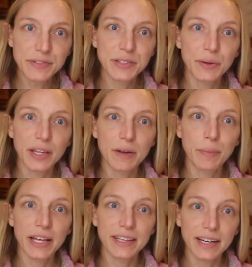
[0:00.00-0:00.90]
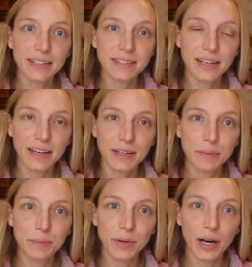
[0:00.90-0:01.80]
so that by the next
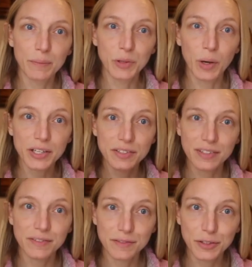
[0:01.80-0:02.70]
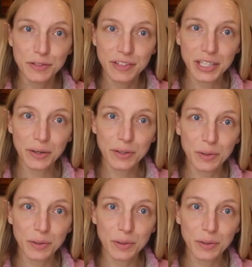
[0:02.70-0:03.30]
time um, you watch the third video,